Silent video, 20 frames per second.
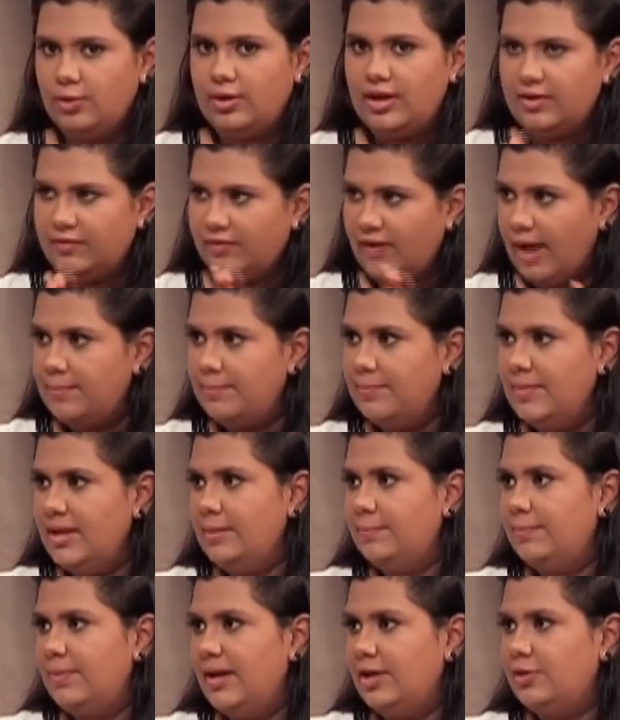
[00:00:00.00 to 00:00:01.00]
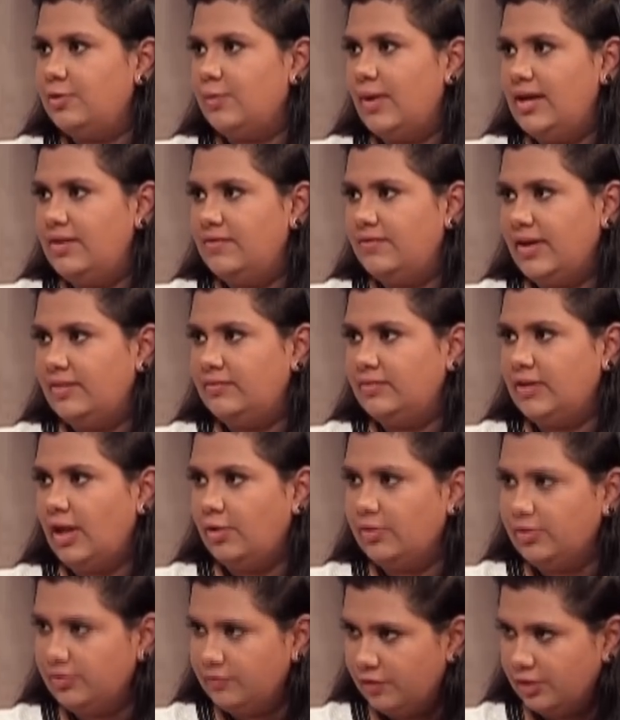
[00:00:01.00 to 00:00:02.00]
if I'm being paid
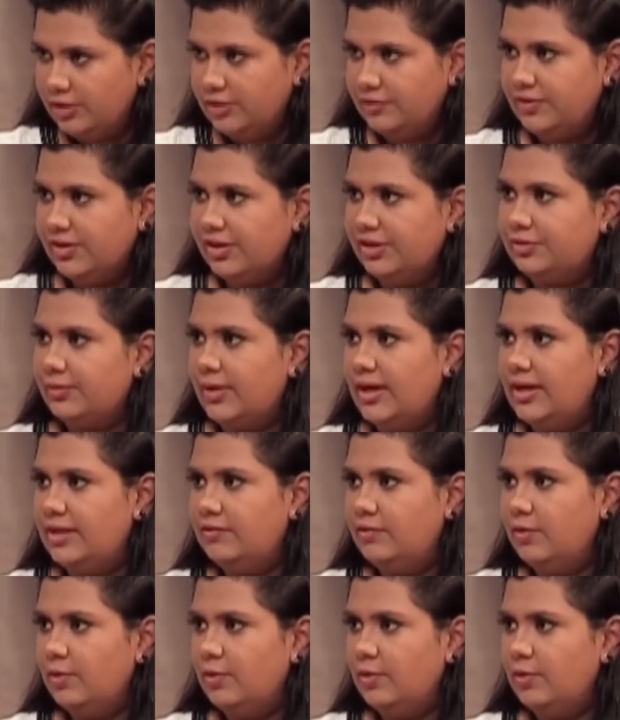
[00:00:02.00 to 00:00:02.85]
25,000 for the first 24